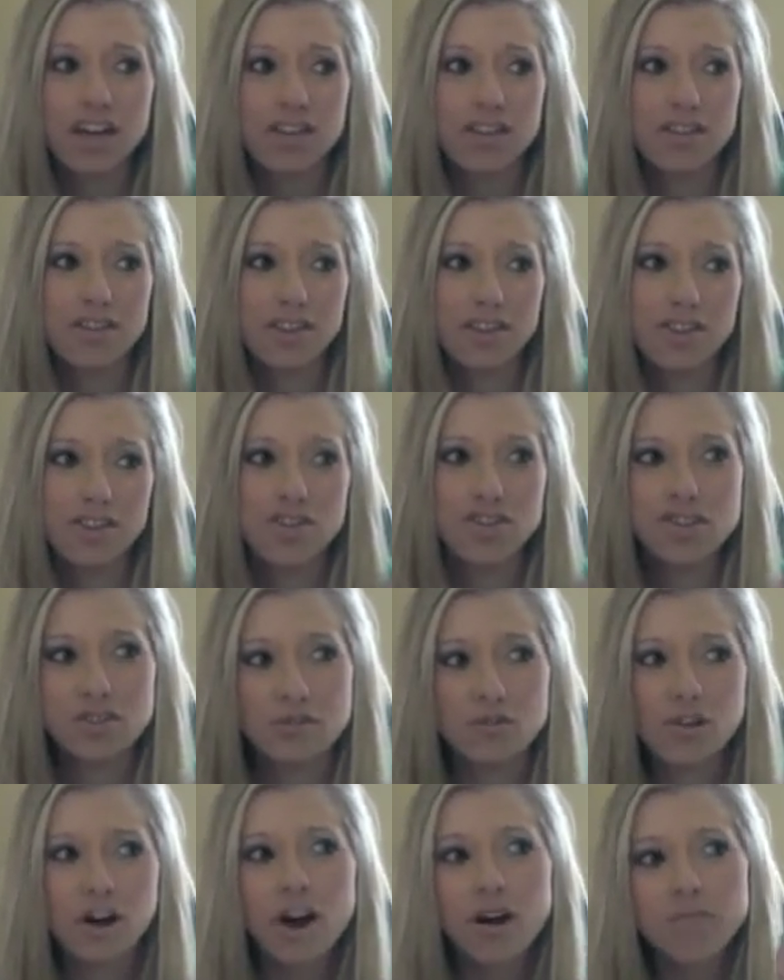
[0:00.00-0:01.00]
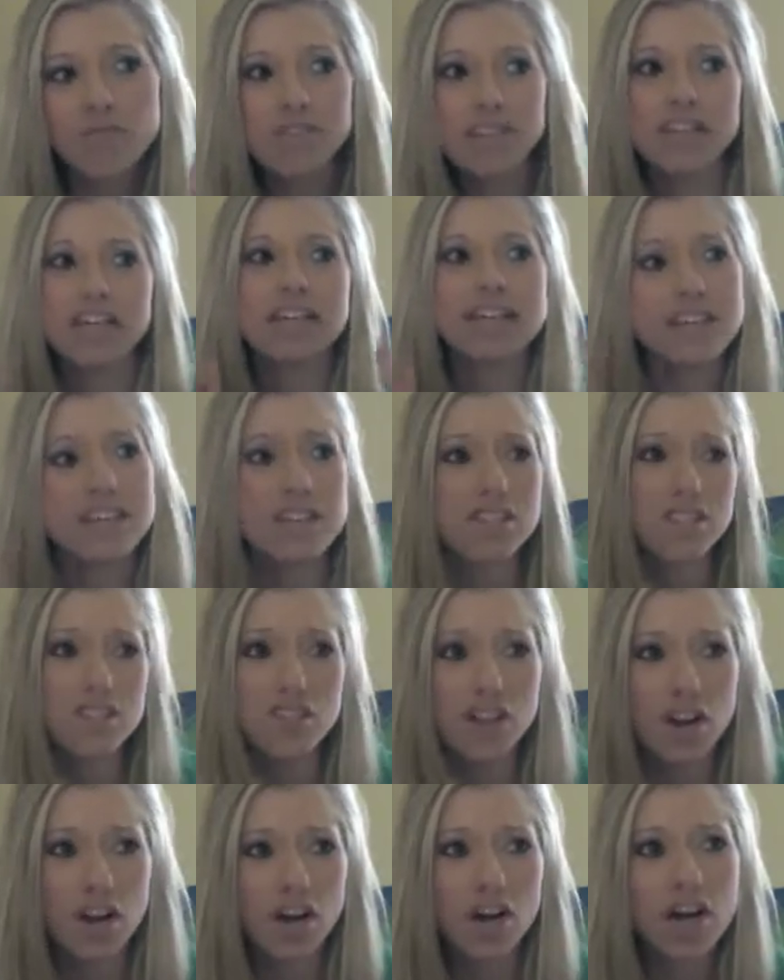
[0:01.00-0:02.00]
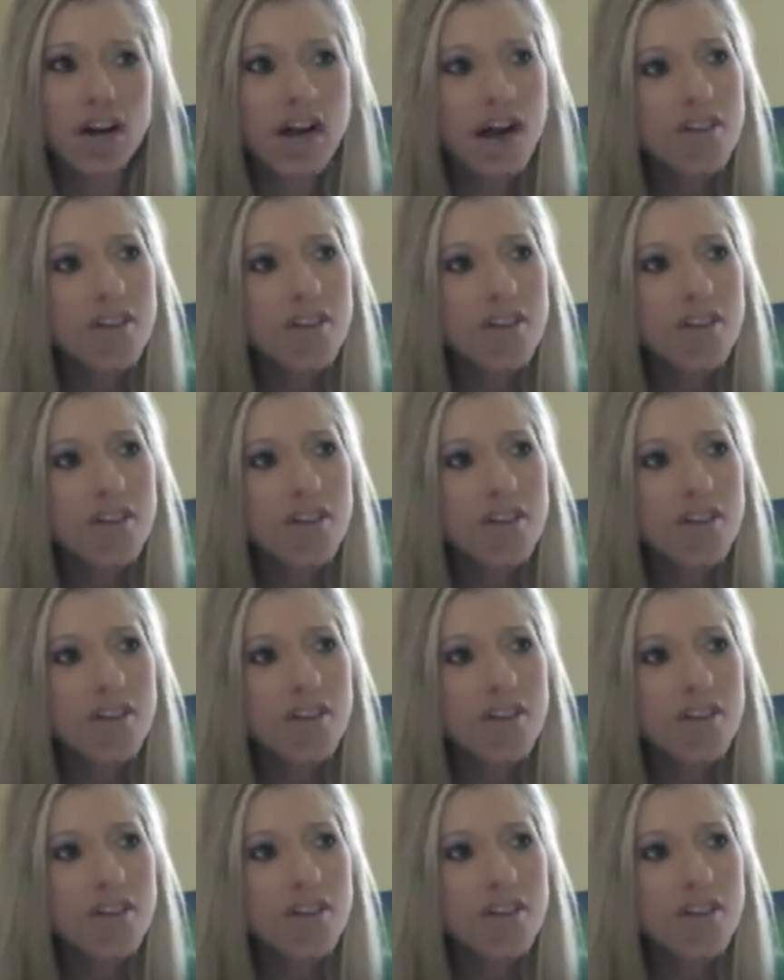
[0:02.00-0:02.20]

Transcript: then Shu comes and he kisses her,